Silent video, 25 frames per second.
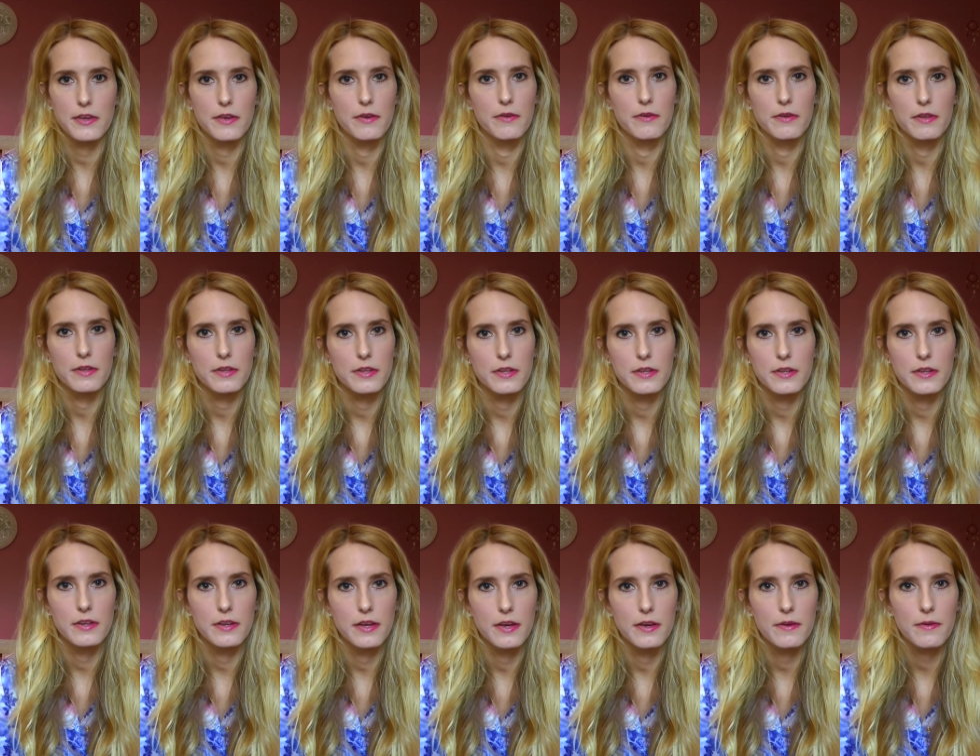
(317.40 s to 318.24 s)
you,
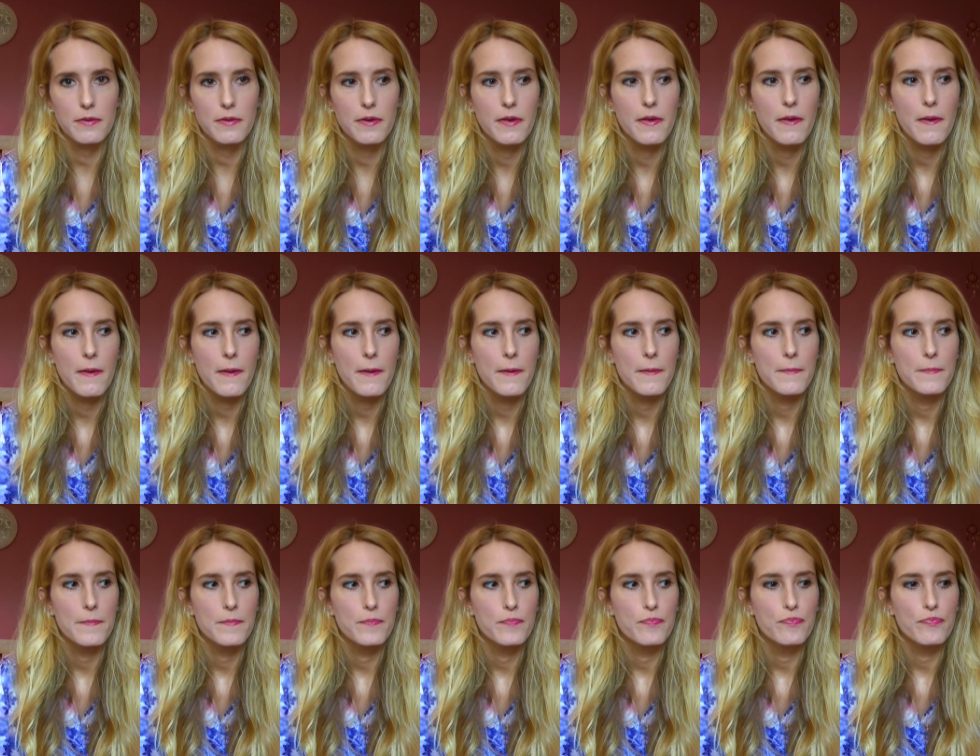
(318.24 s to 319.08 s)
you know,
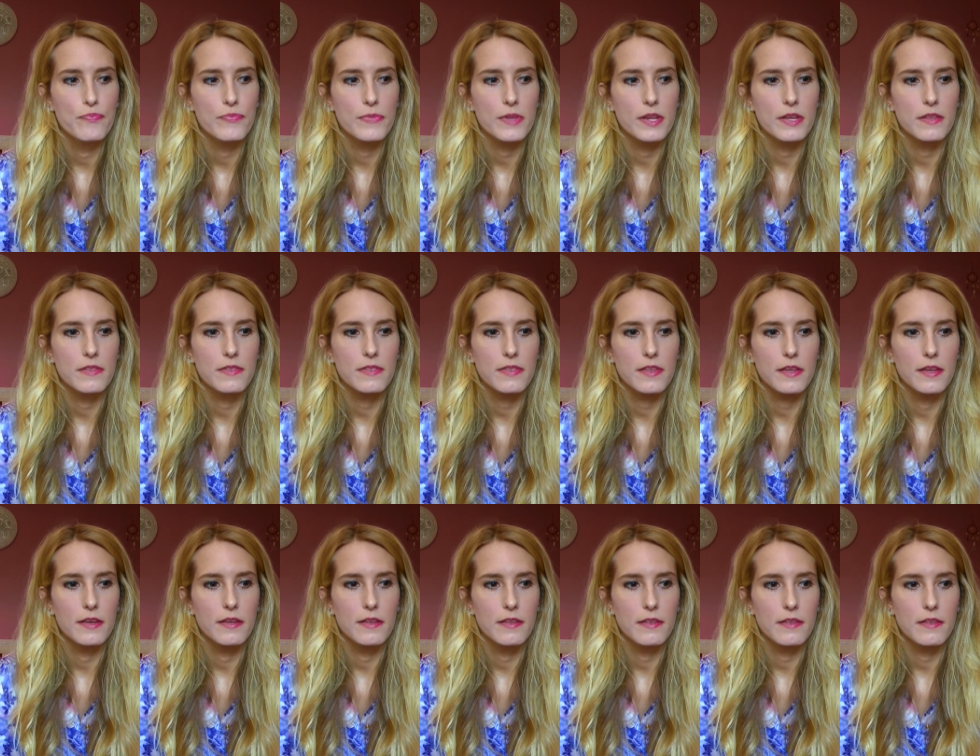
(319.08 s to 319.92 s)

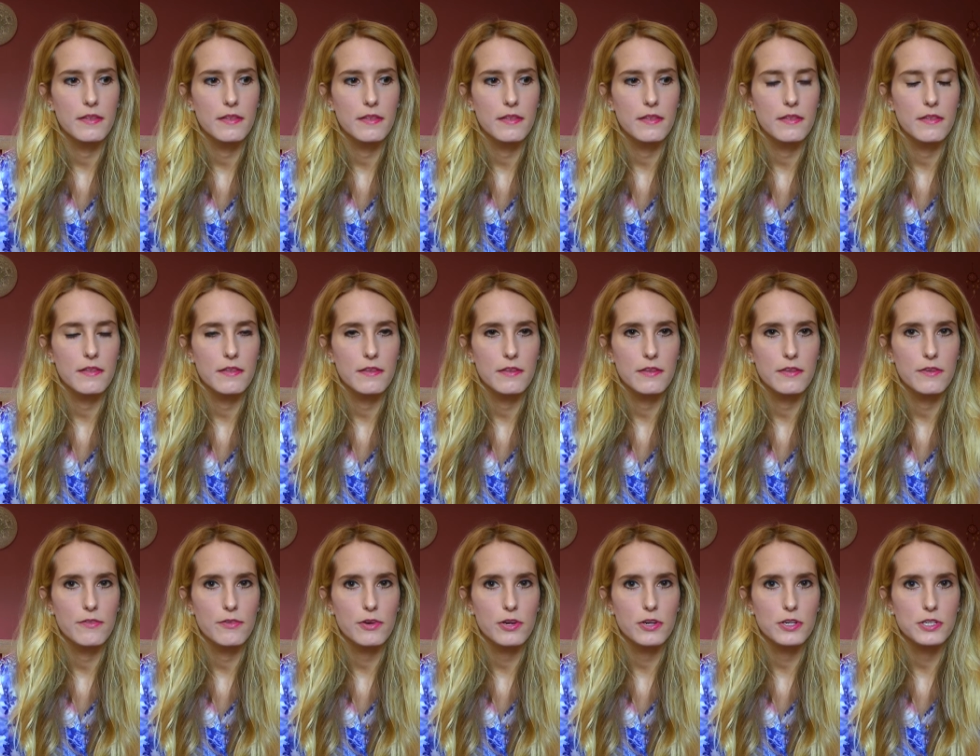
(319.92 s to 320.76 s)
that
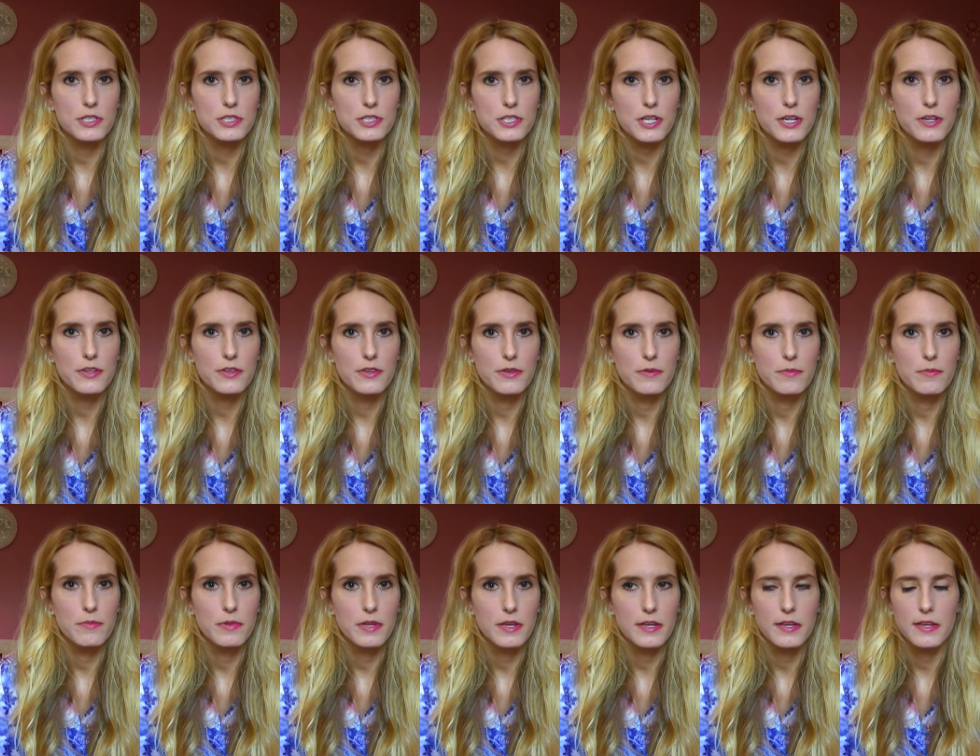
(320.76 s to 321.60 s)
you've got to show
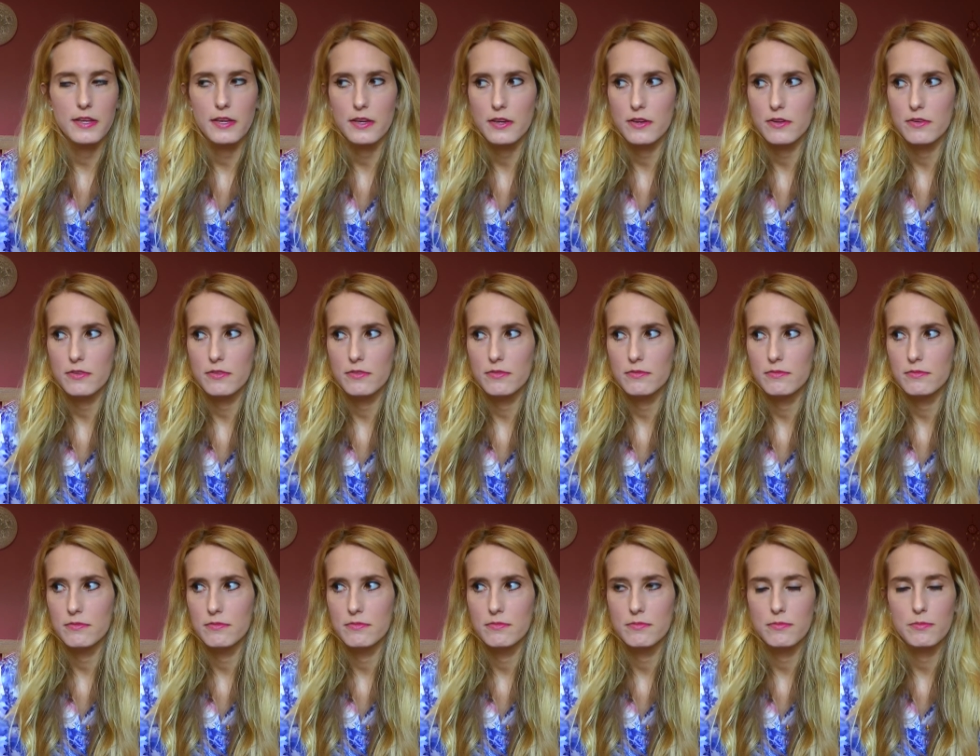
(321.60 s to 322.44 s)
them that you can
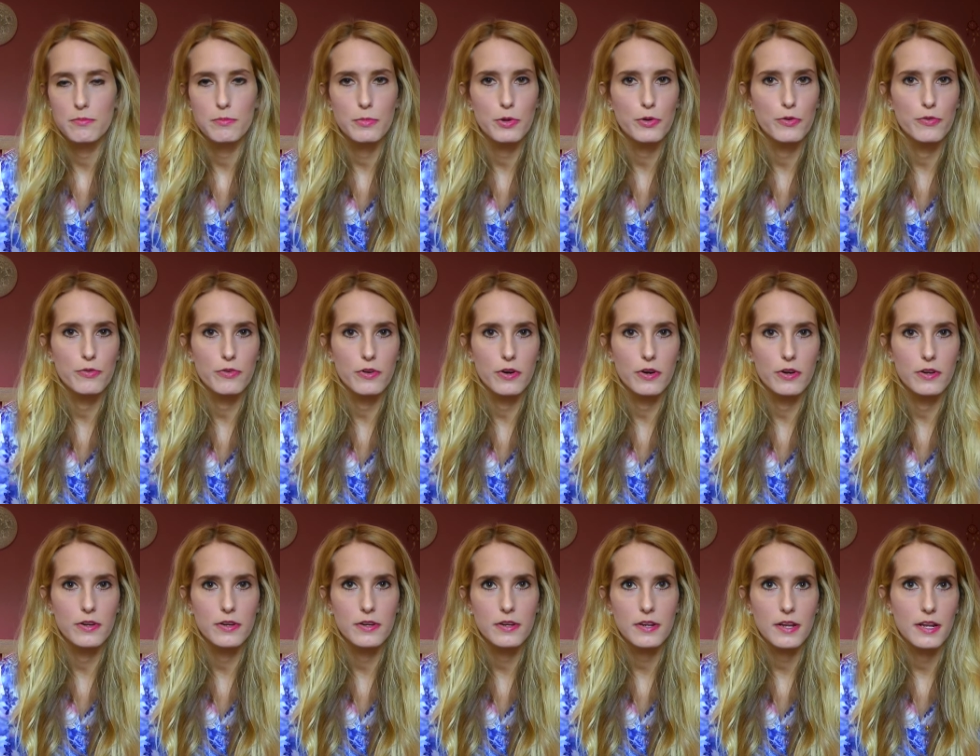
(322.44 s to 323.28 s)
move
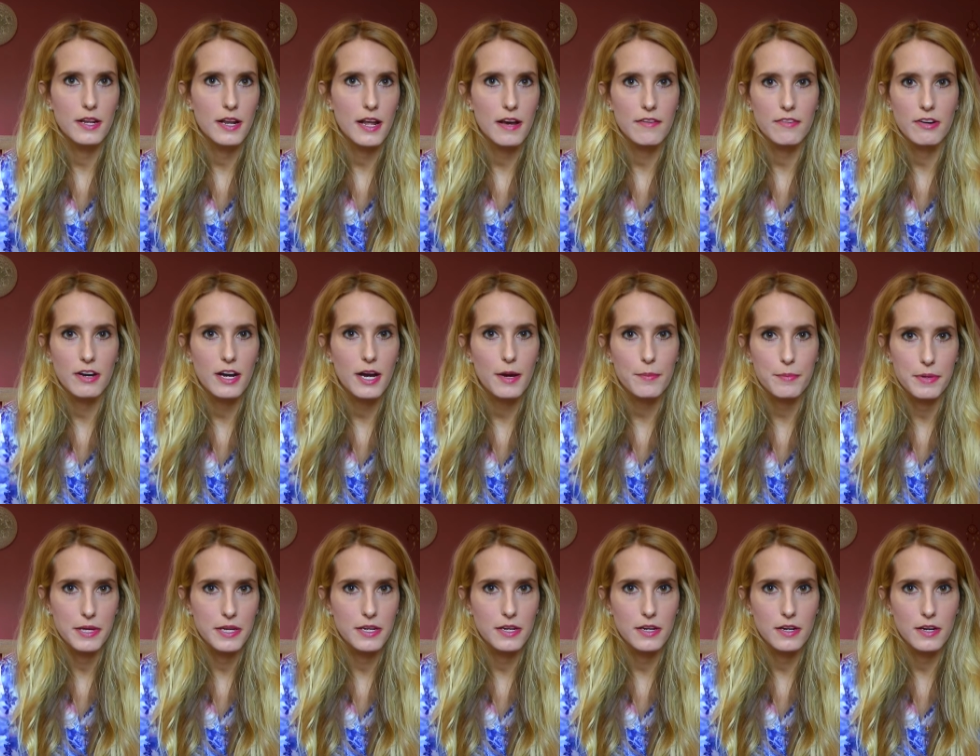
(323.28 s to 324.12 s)
on and have a
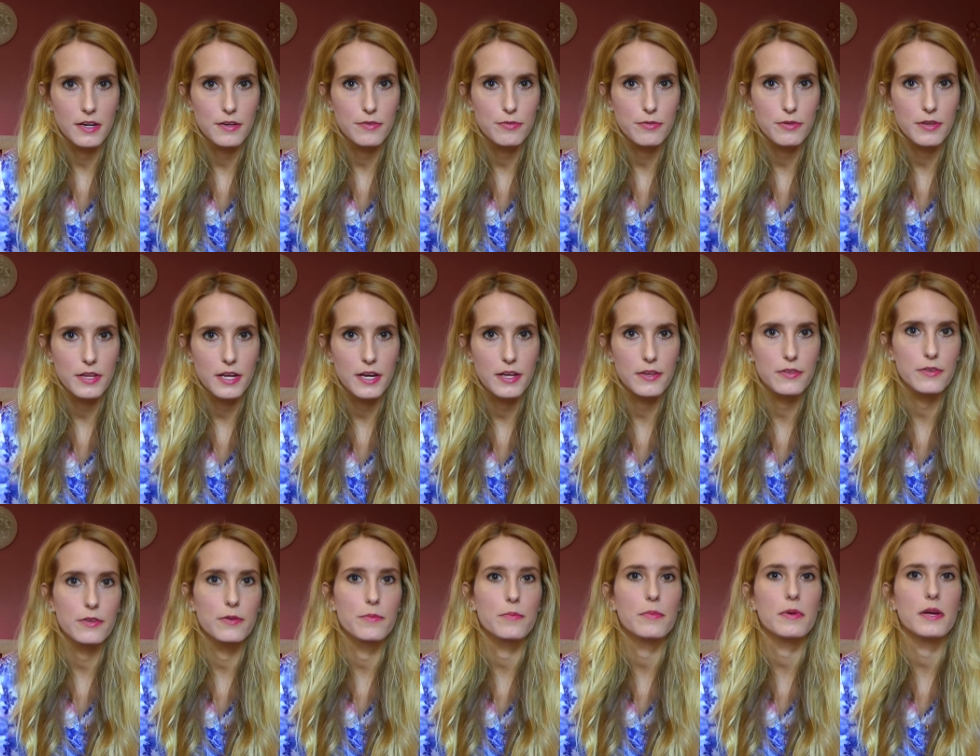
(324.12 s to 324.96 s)
happier life without
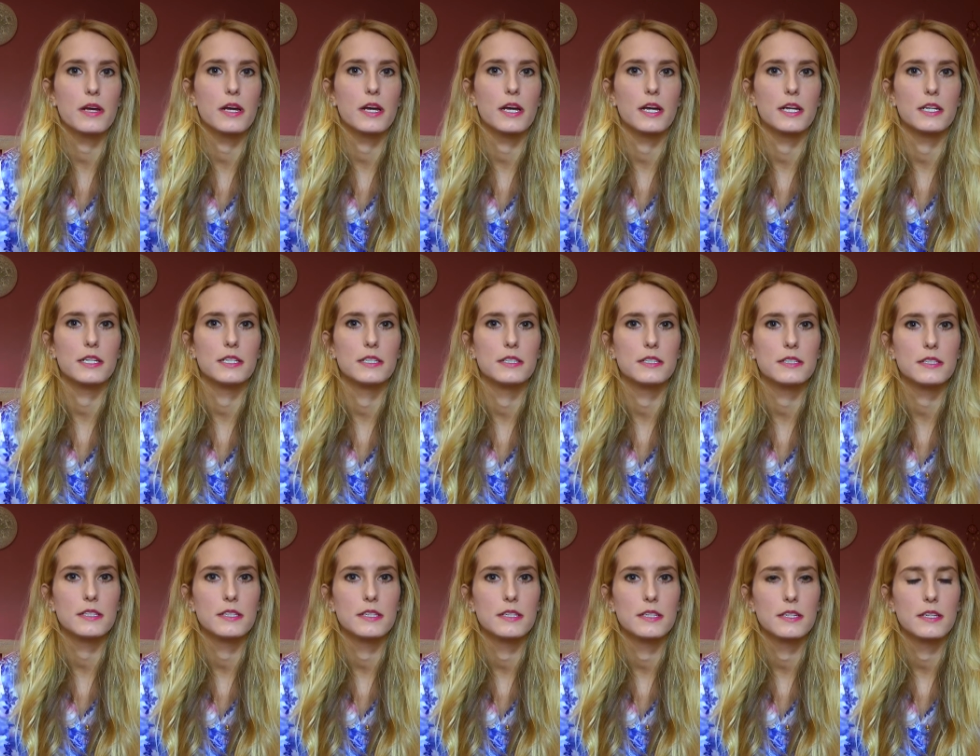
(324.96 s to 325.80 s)
them. And